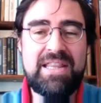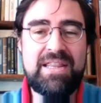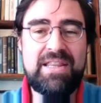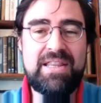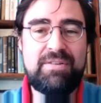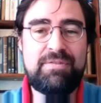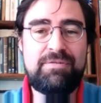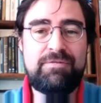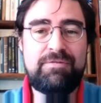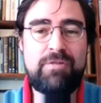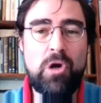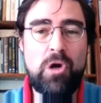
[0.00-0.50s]

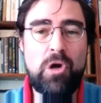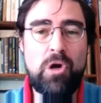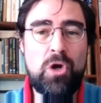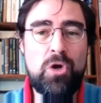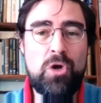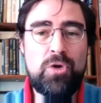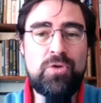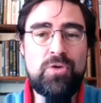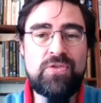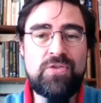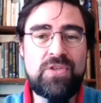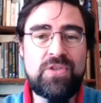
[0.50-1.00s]
that
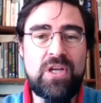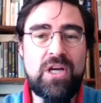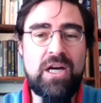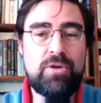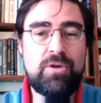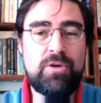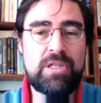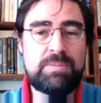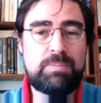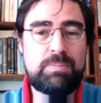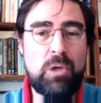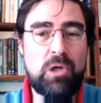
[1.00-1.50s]
follows
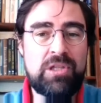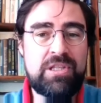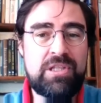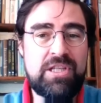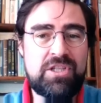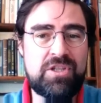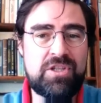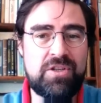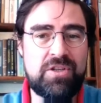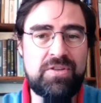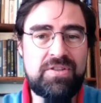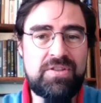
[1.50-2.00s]
U.S.
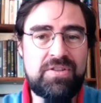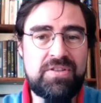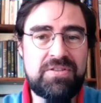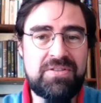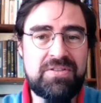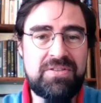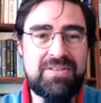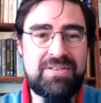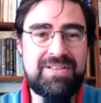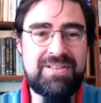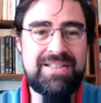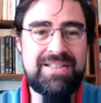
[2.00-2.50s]
politicians